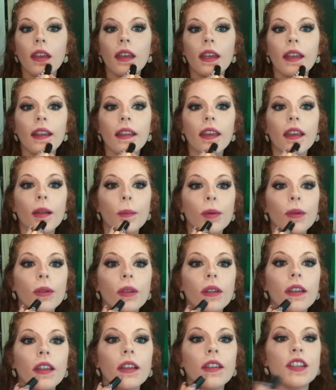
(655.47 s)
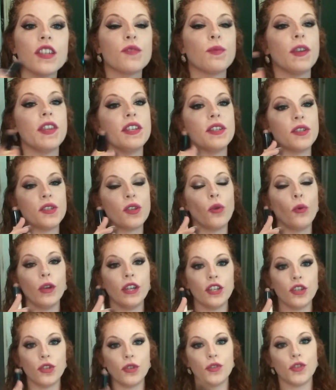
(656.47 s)
and kind of pull it down this way. This is
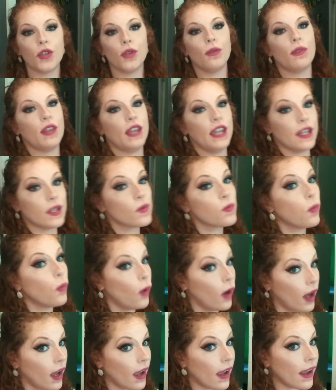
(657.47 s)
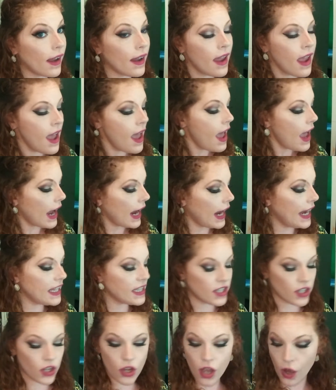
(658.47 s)
going to do two things. One,
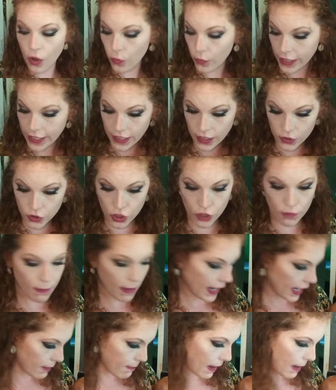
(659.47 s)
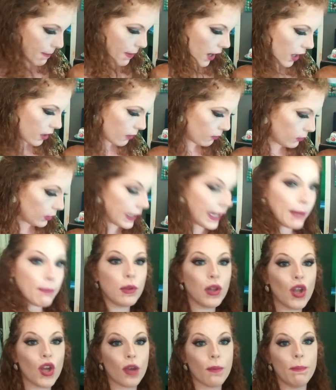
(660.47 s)
it's going to make my bottom
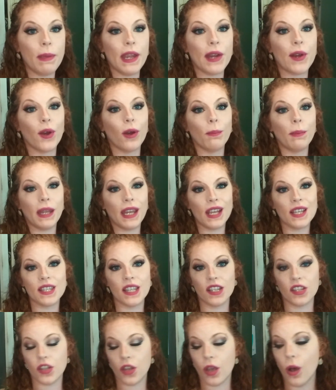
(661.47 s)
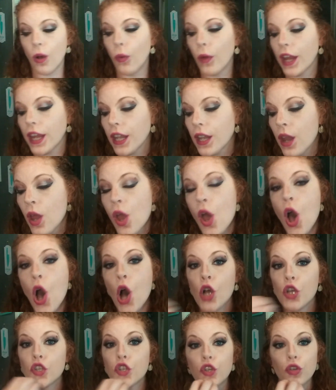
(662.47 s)
lip look bigger because it's going
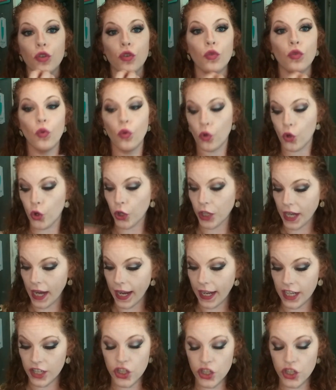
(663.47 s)
to create a